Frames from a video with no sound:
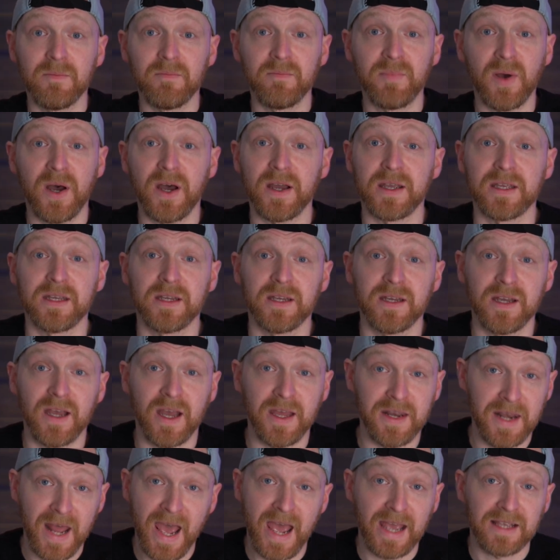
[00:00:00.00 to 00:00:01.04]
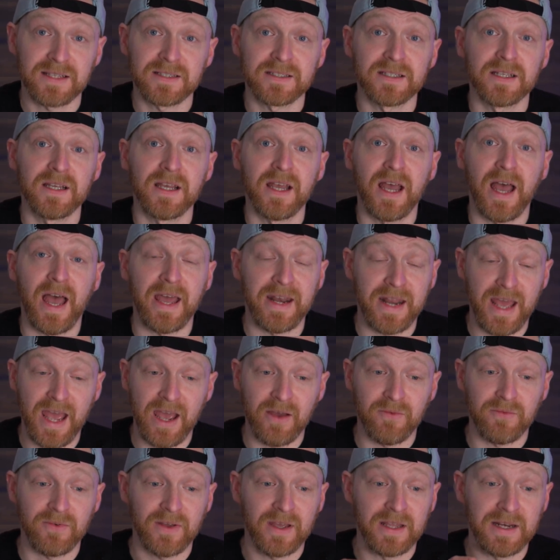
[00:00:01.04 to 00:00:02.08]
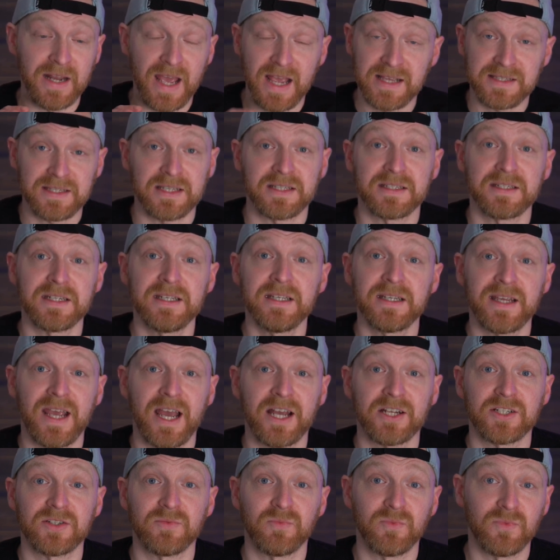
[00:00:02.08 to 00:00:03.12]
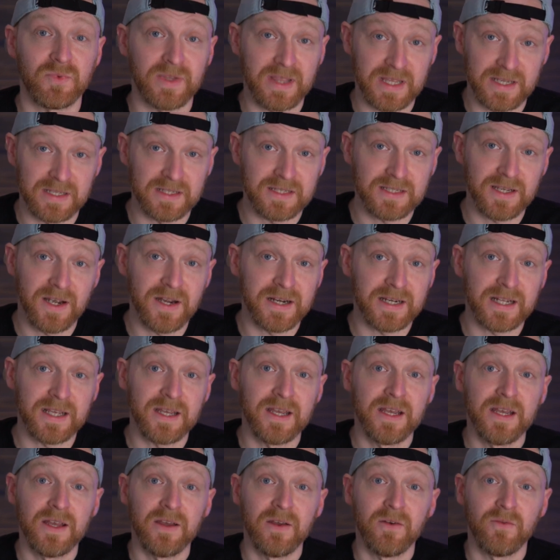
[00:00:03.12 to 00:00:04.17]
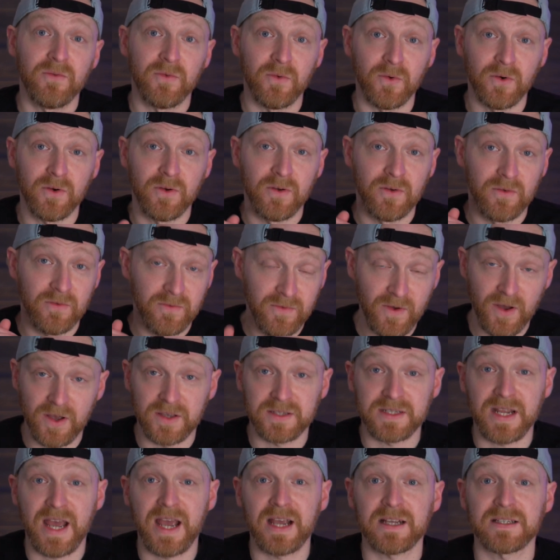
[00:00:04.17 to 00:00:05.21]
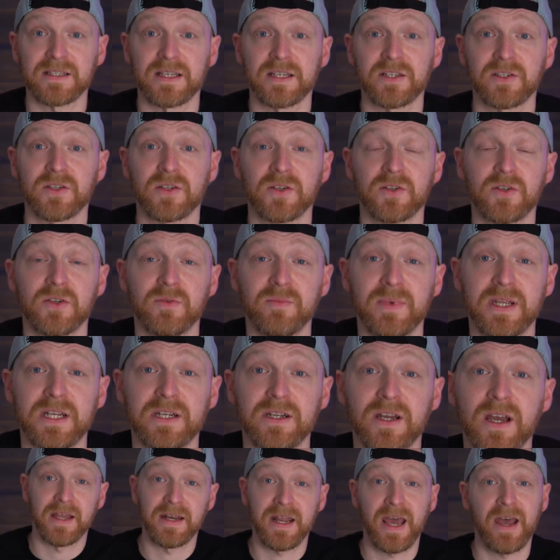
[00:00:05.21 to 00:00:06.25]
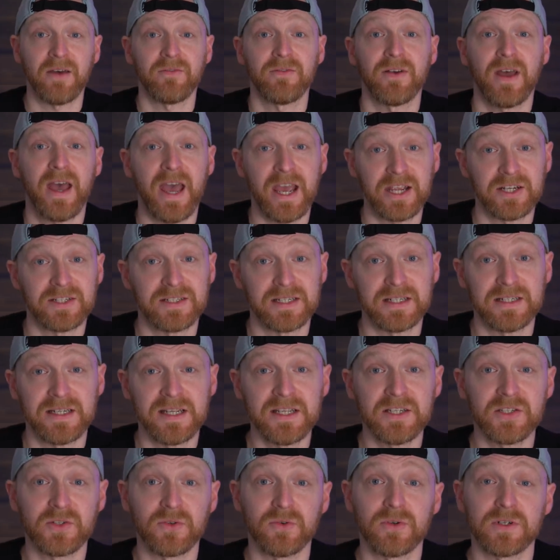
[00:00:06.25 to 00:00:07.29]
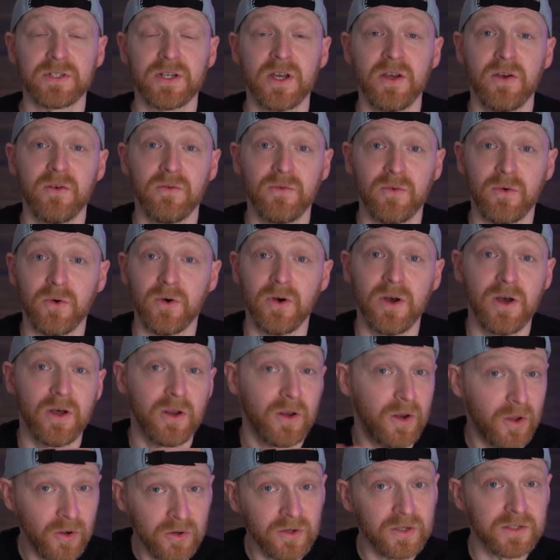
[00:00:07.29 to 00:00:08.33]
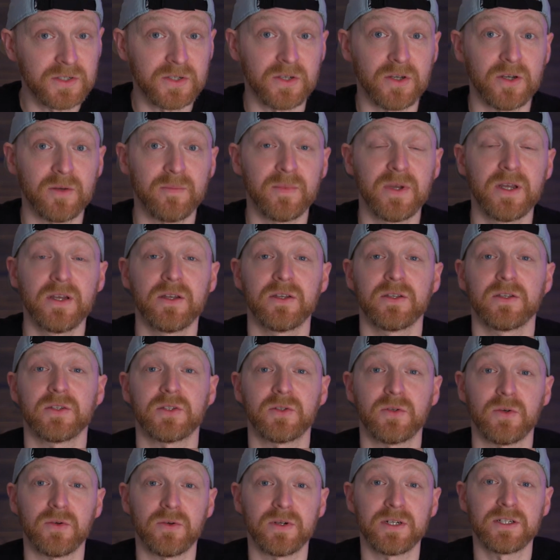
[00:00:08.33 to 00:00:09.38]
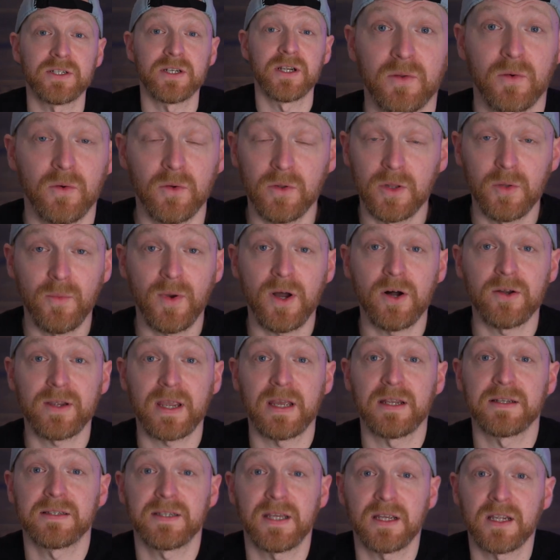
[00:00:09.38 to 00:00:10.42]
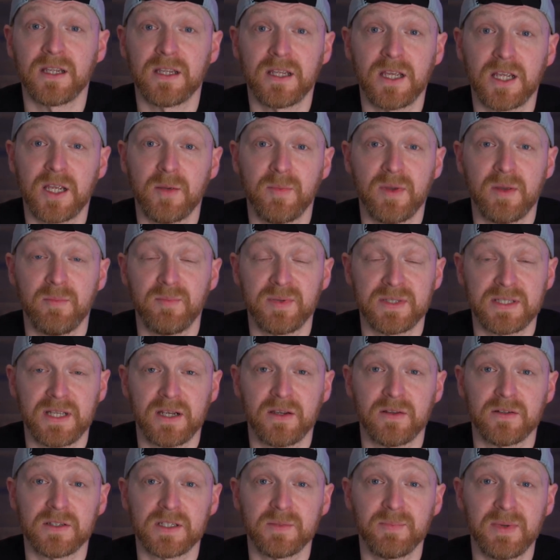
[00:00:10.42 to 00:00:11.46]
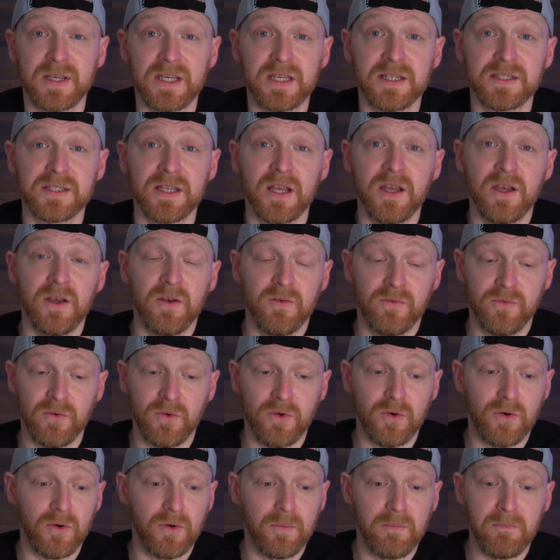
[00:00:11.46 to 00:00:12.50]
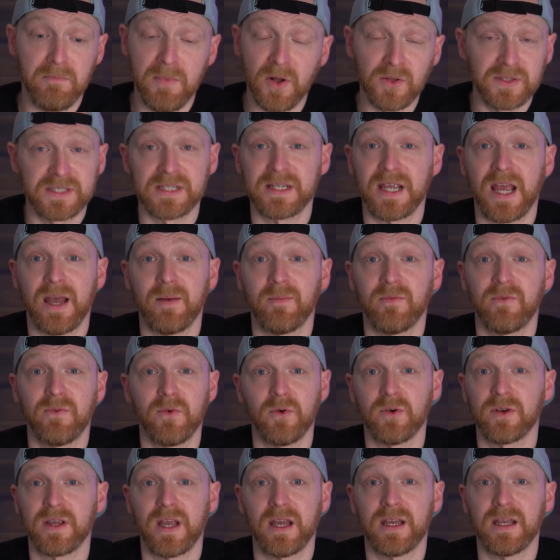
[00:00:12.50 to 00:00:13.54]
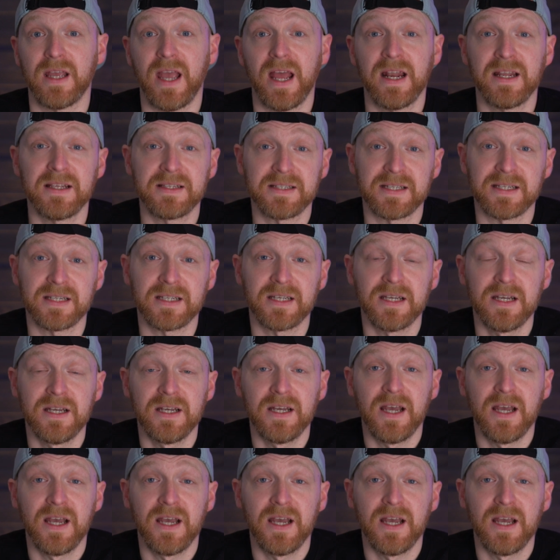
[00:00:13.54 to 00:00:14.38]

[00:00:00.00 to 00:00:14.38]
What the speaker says: buy a NAS and have an SSD cache with inside it for fast access to media and have HDD storage for longer term storage, all the while getting 10 gigabit per second speeds for multicam 4K editing